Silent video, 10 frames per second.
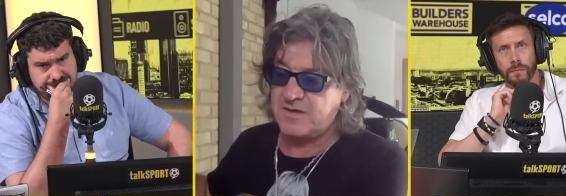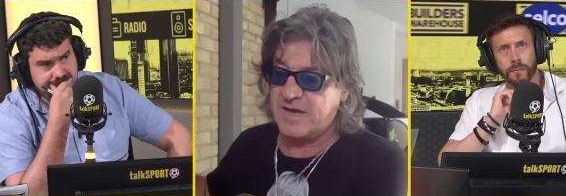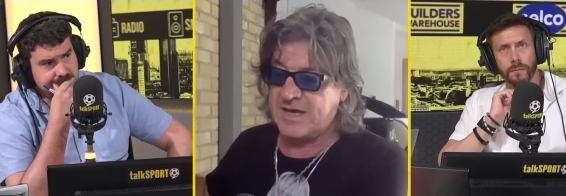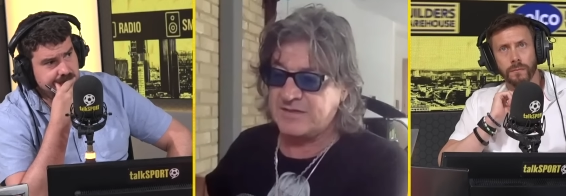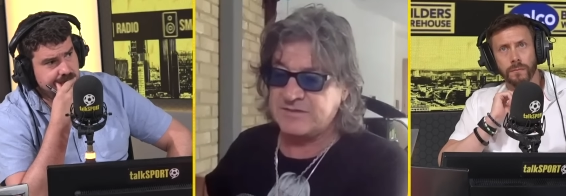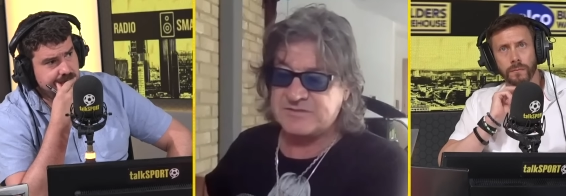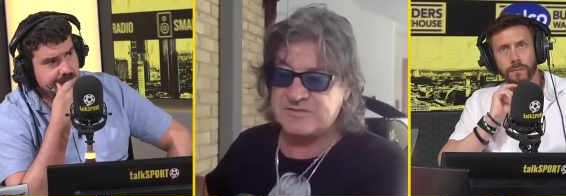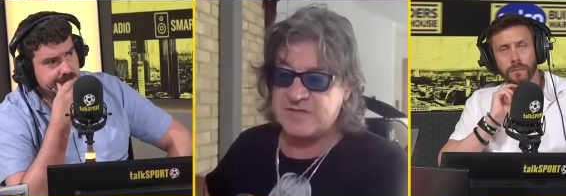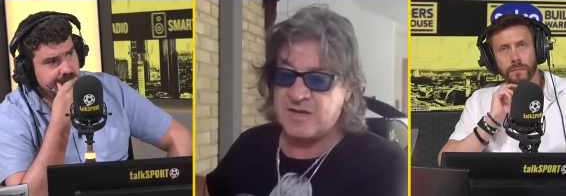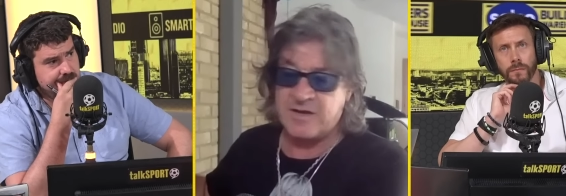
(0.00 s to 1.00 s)
Speaker 1: and
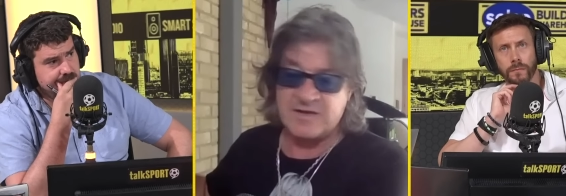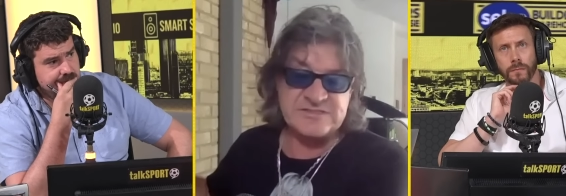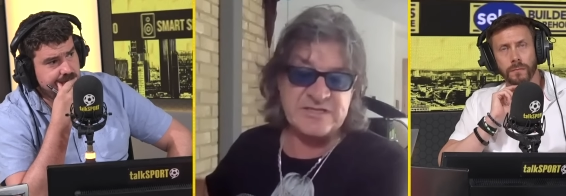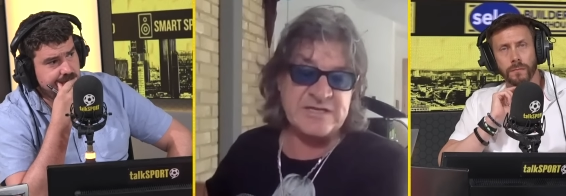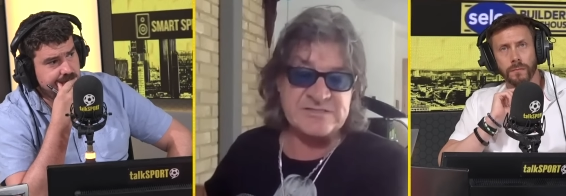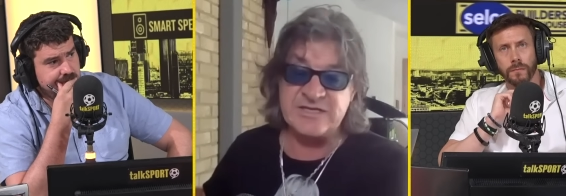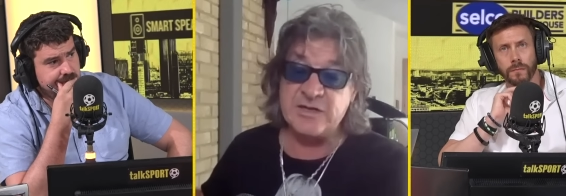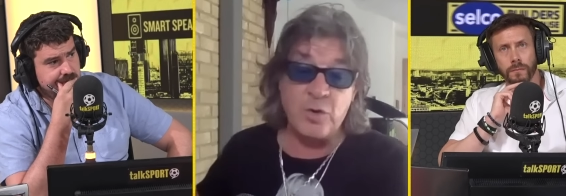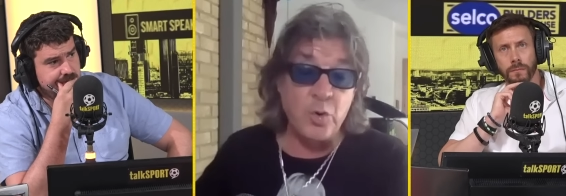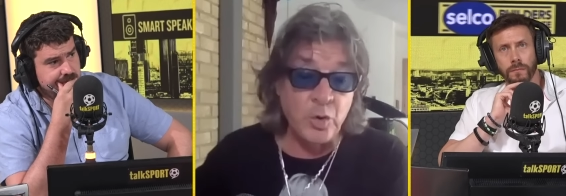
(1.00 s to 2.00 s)

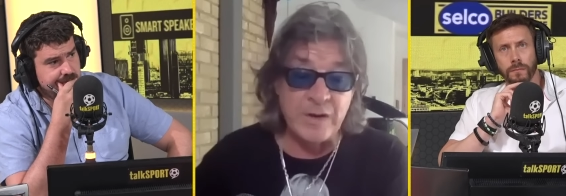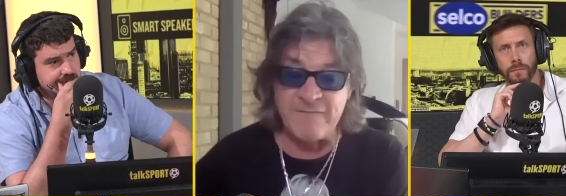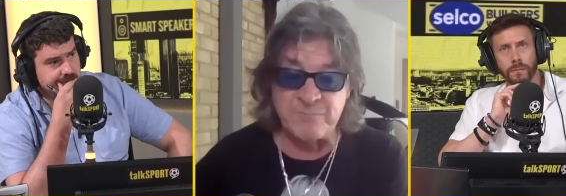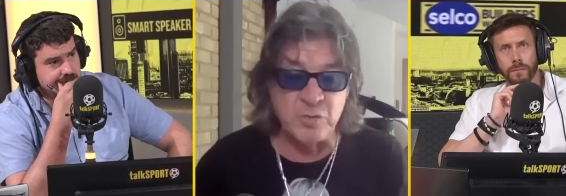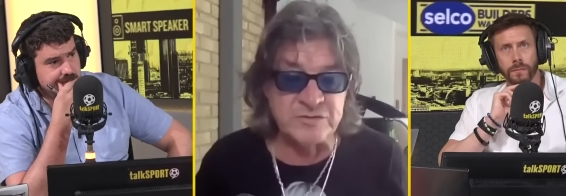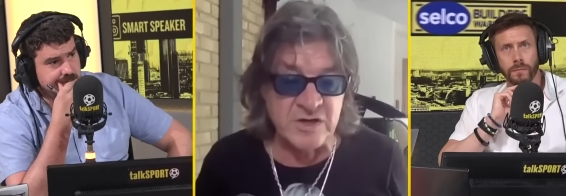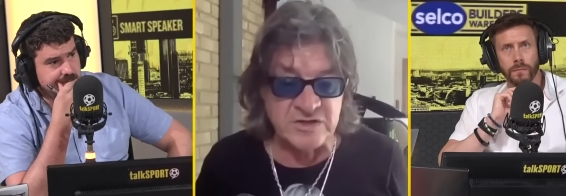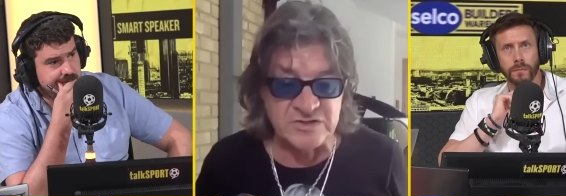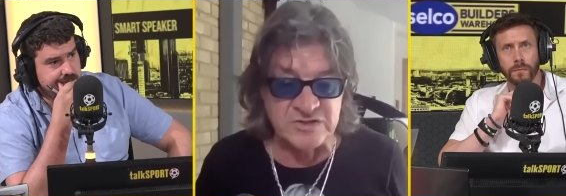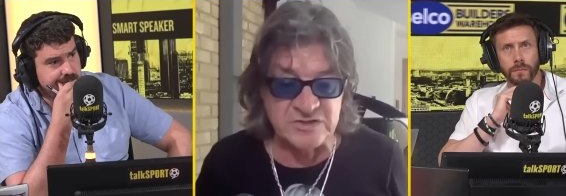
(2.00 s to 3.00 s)
TNT all have
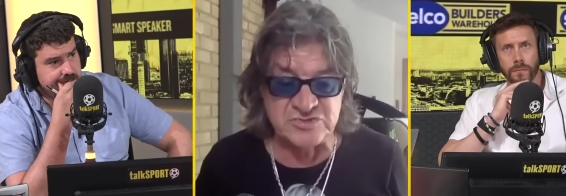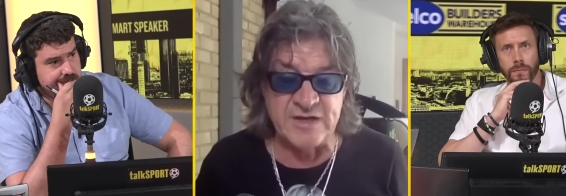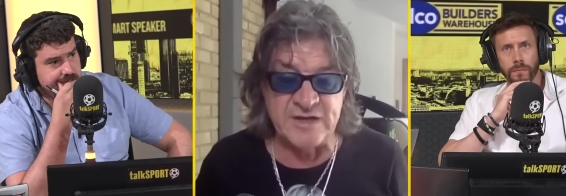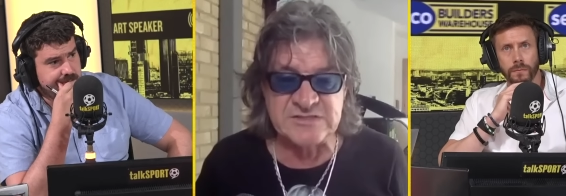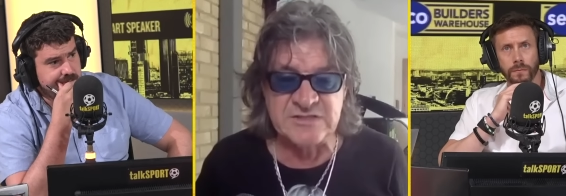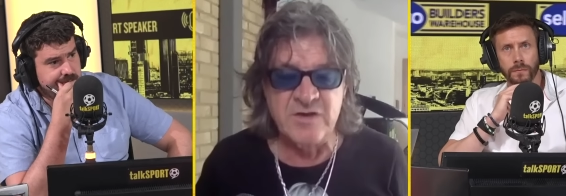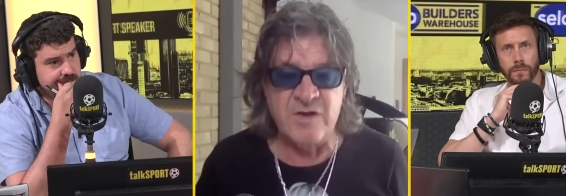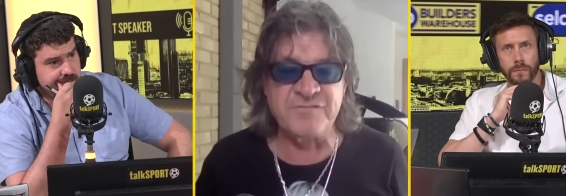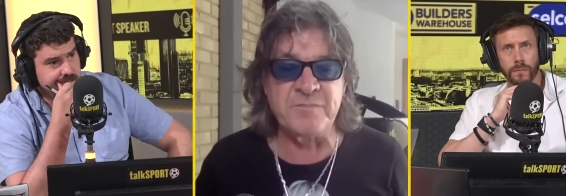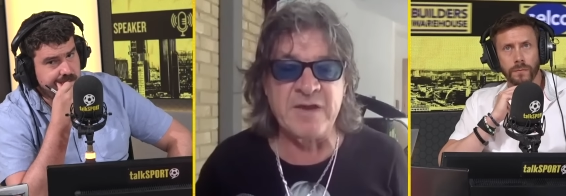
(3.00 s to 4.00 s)
broadcast rights
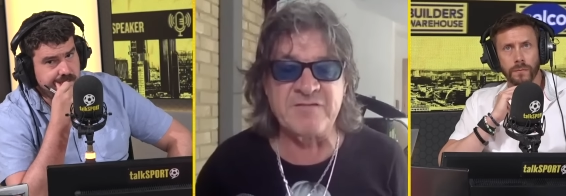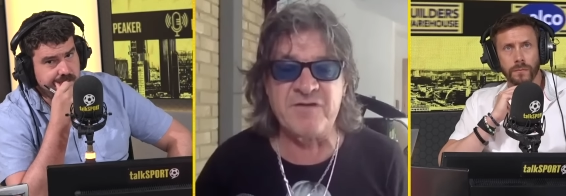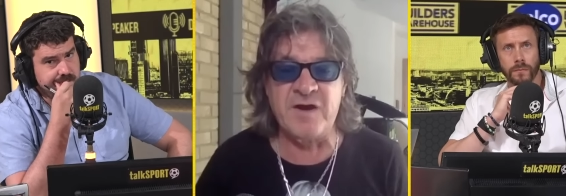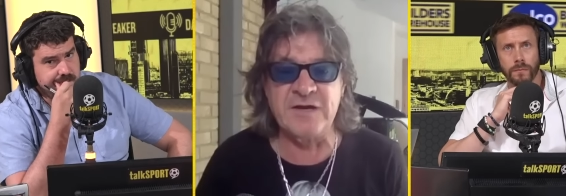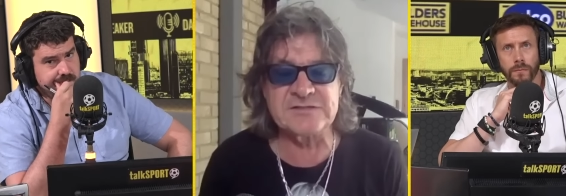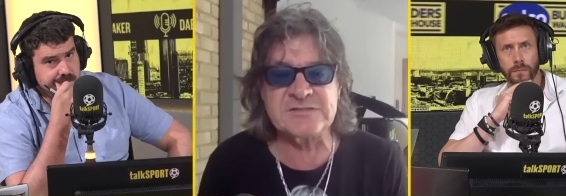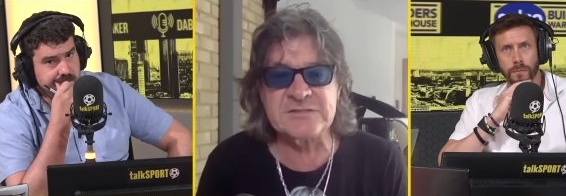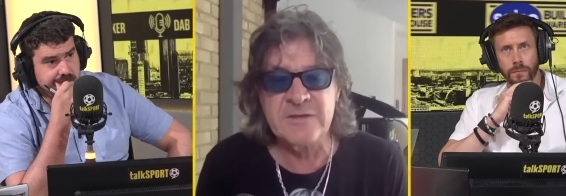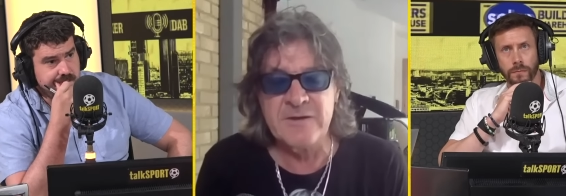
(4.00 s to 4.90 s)
of the big fights.